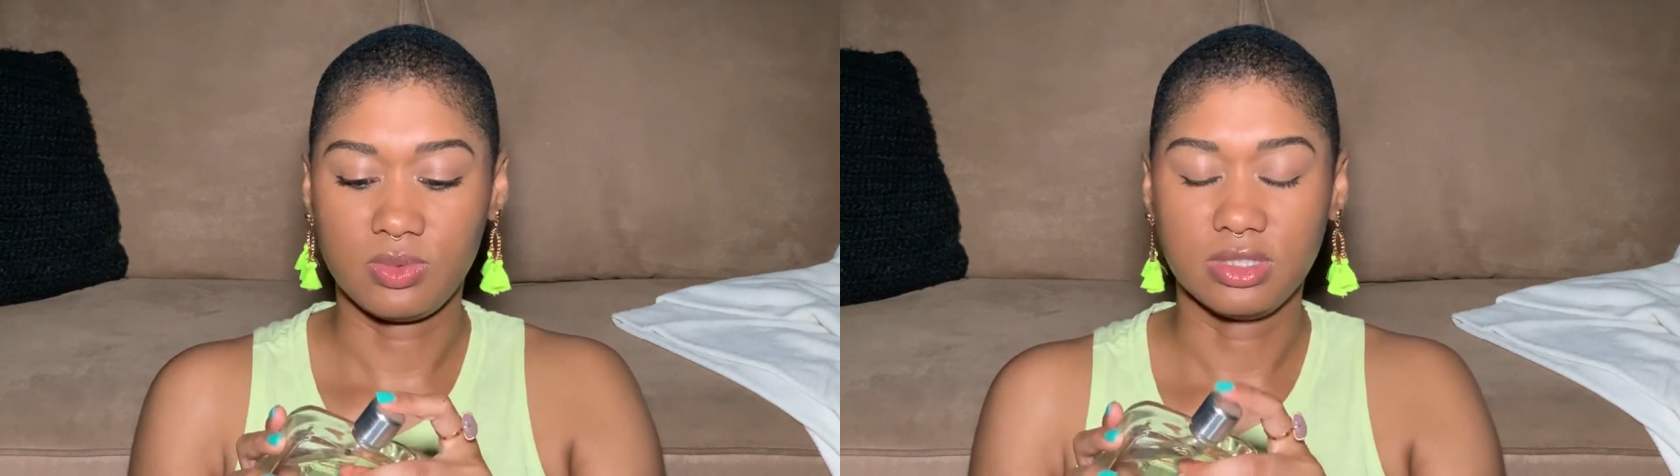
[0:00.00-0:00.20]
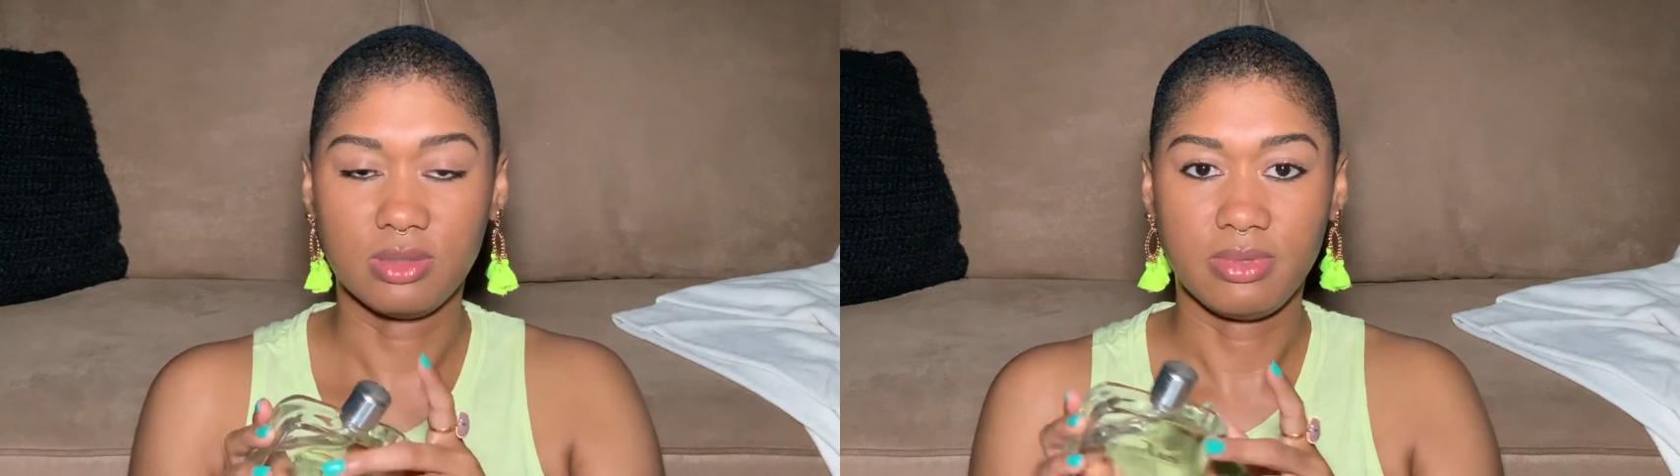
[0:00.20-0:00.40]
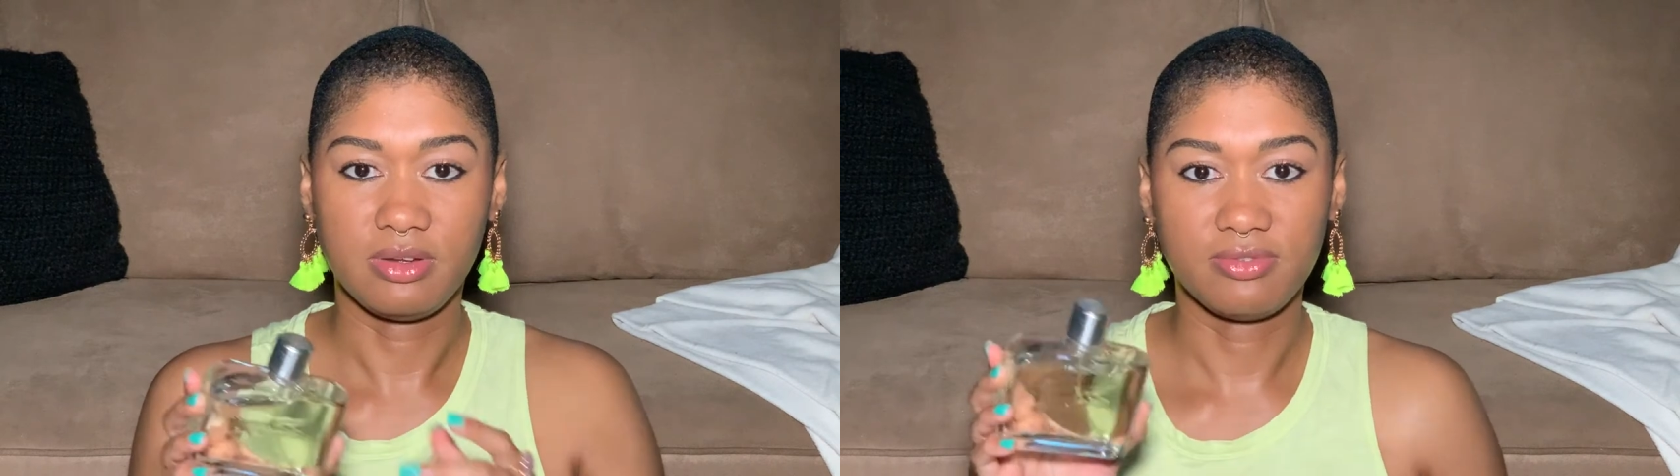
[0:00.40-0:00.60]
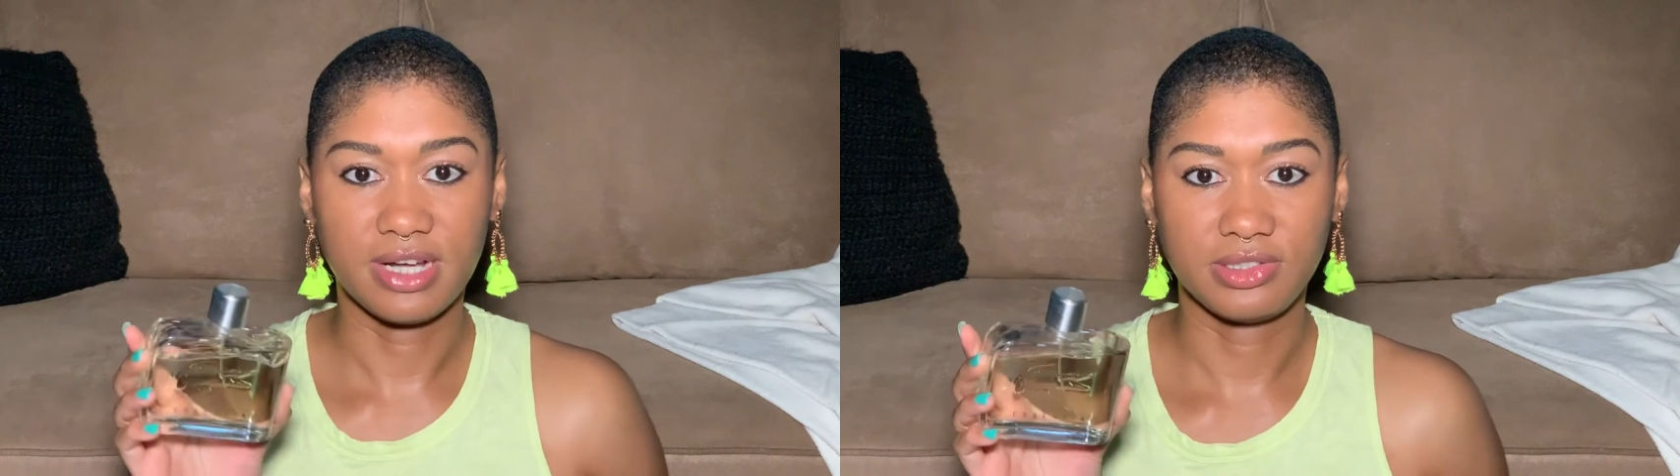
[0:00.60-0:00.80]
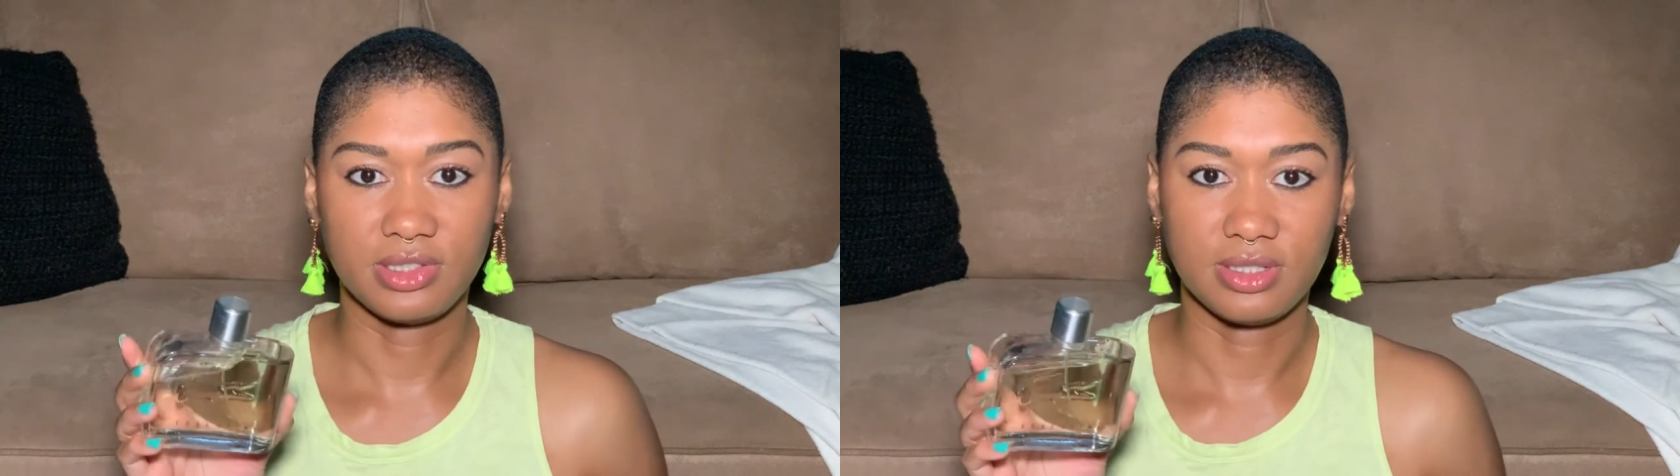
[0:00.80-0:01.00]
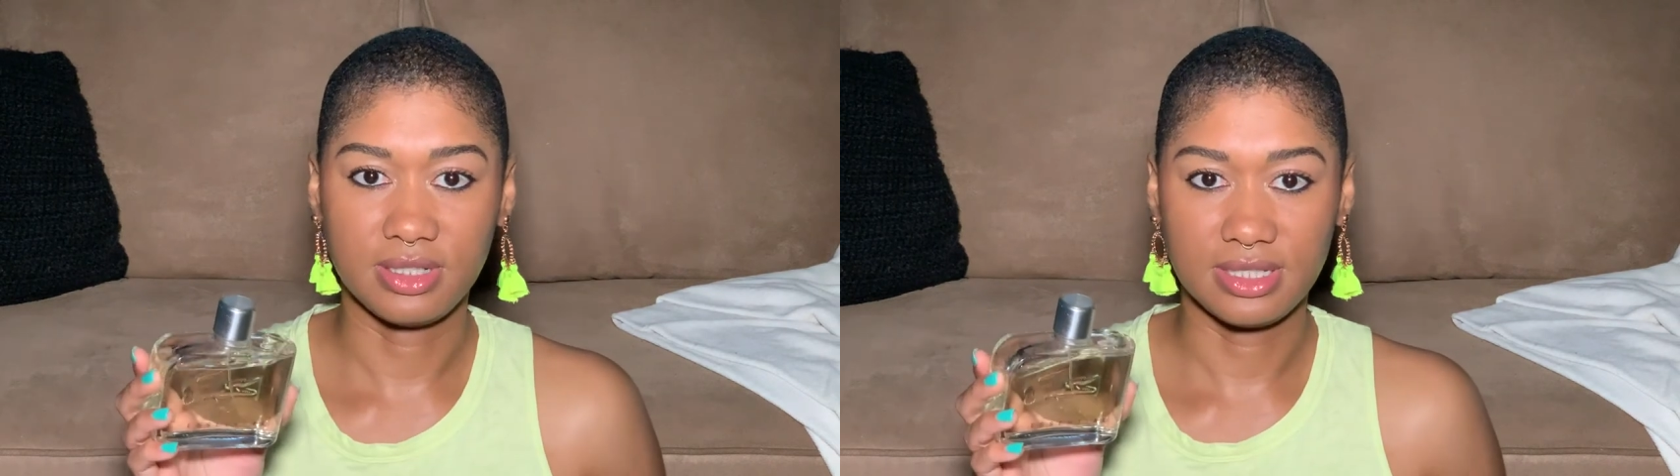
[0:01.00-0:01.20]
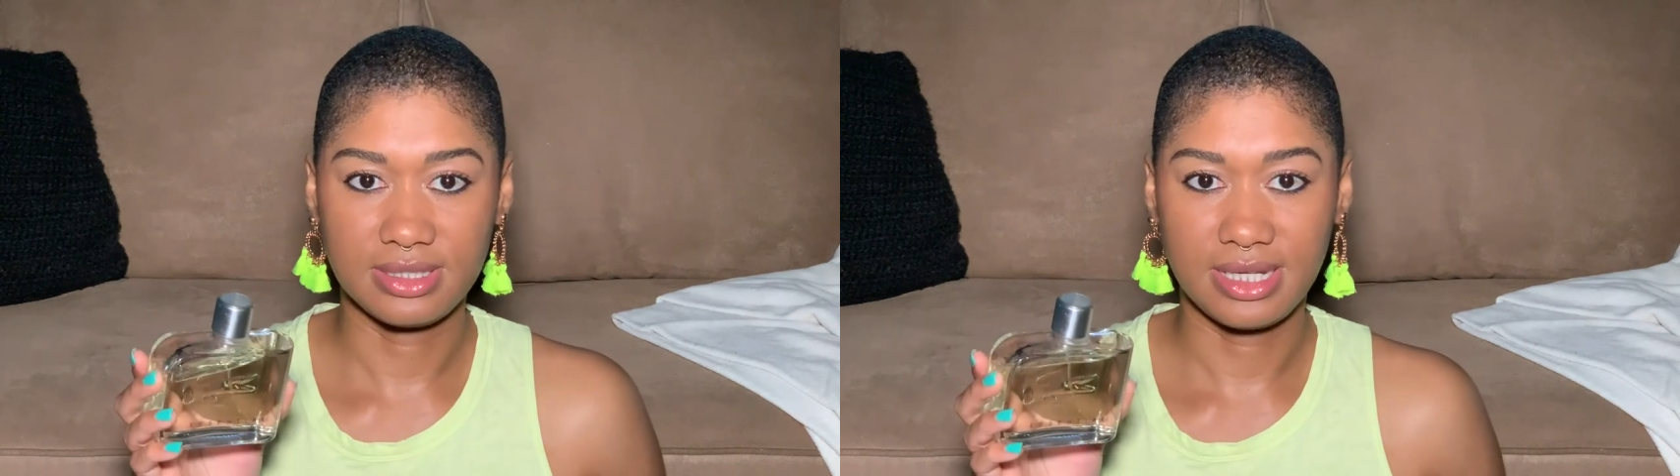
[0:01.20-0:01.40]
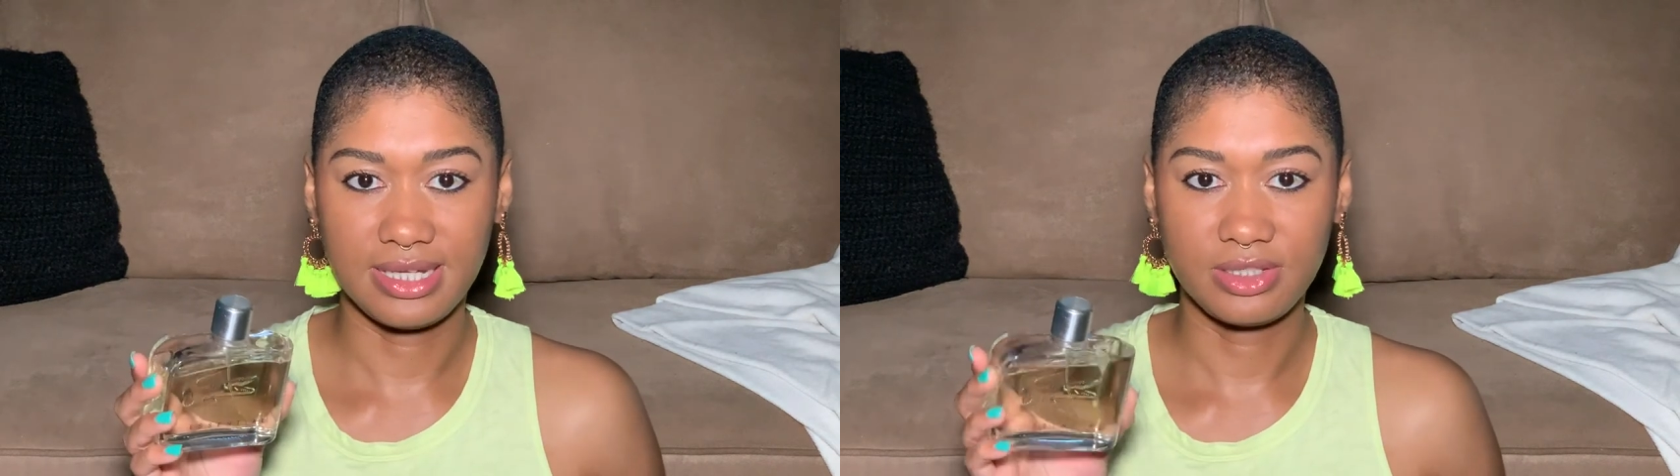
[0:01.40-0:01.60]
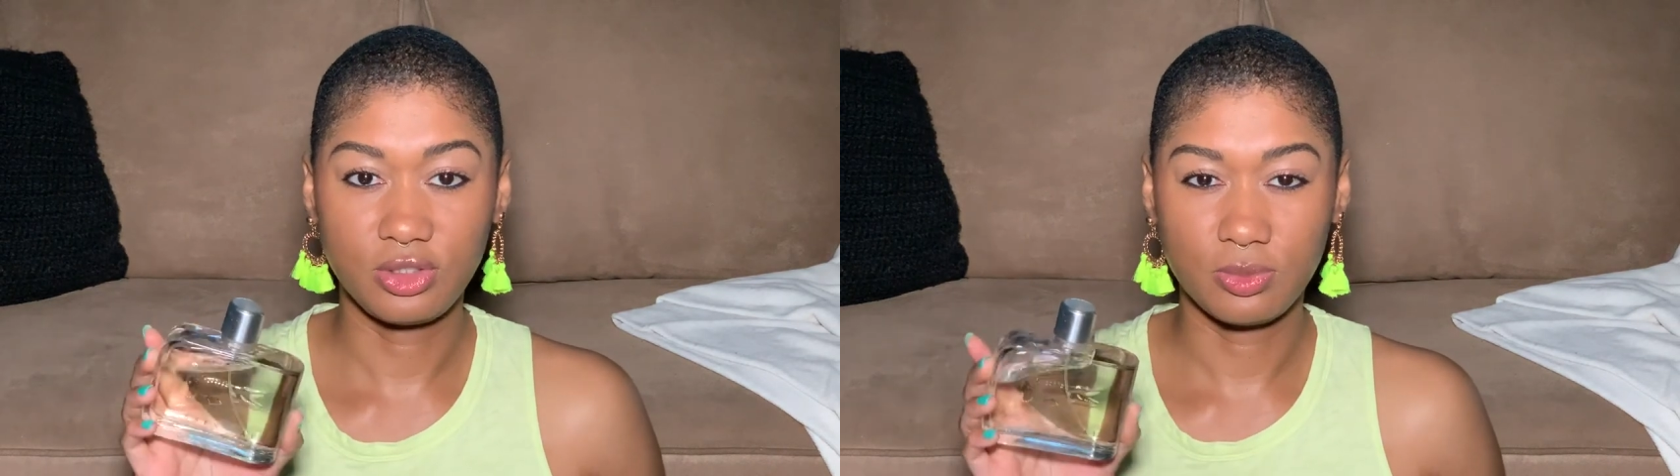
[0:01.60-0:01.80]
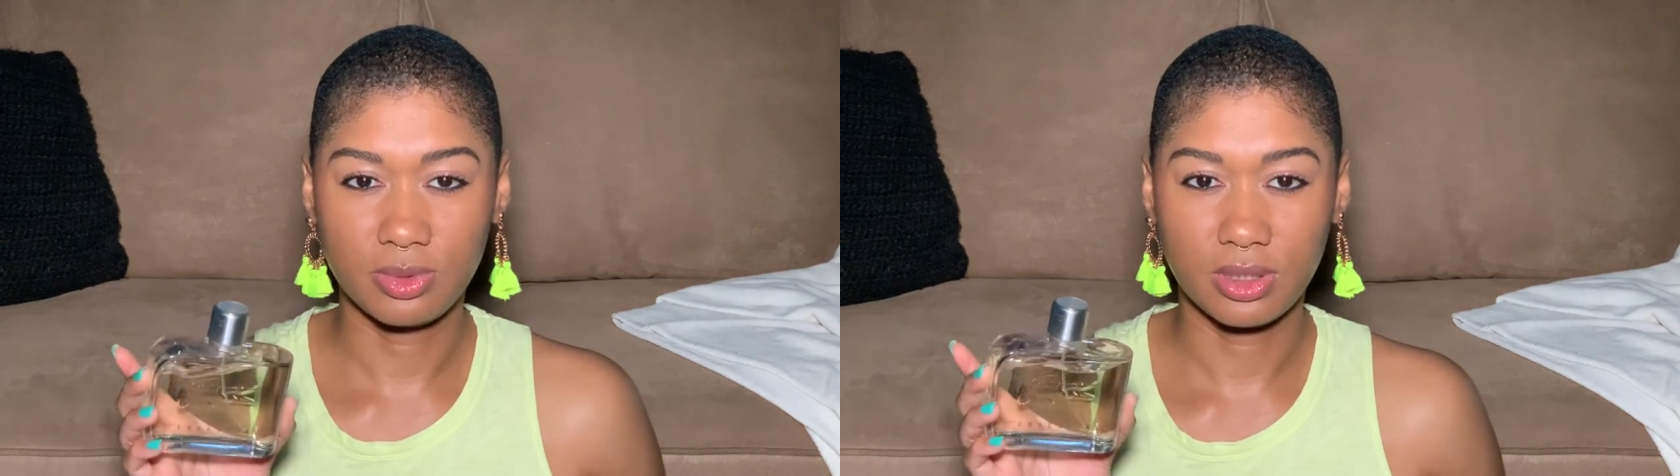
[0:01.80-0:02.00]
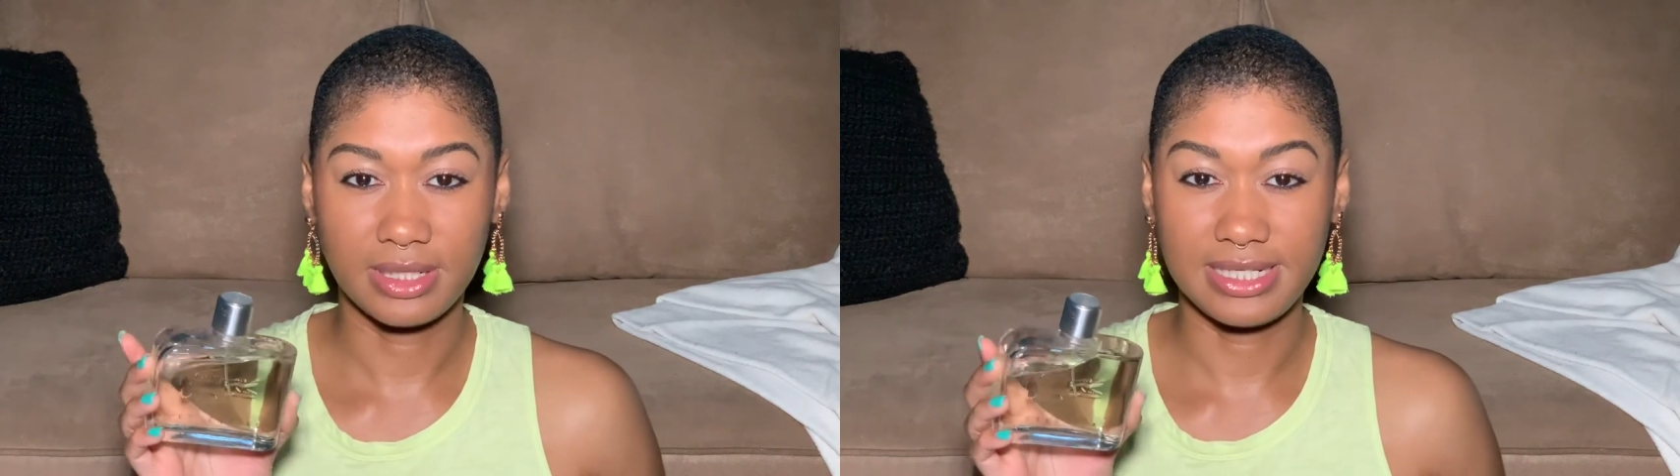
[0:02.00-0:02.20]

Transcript: want something fresh on that's like super